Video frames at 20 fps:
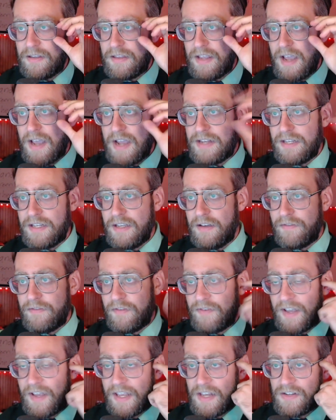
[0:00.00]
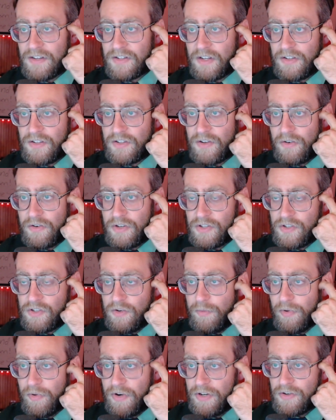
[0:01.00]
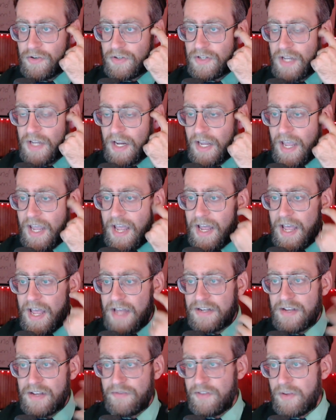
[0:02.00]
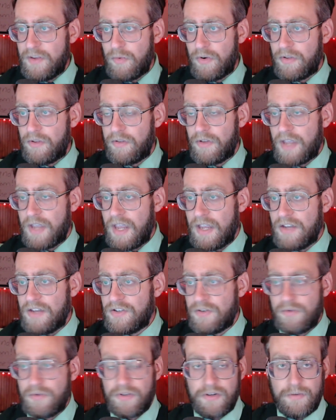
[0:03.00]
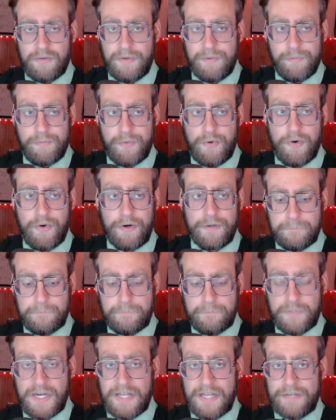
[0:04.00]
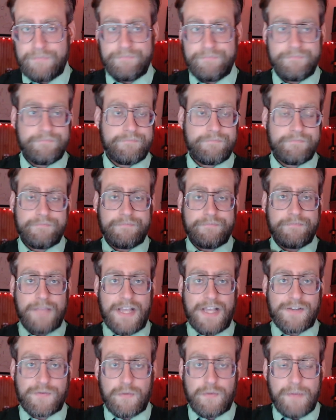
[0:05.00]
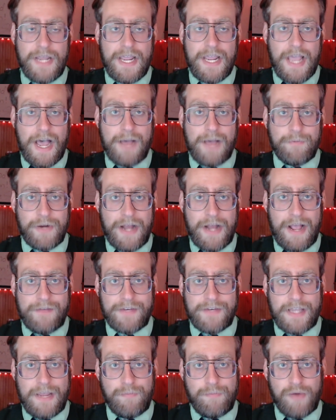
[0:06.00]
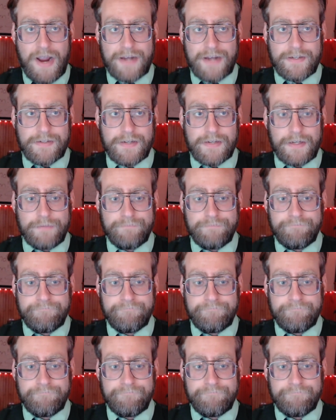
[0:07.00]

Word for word: the idea of a Viking sunstone is super interesting and, and definitely worth looking into a little bit more. But as for me, I'm gonna have to keep practicing.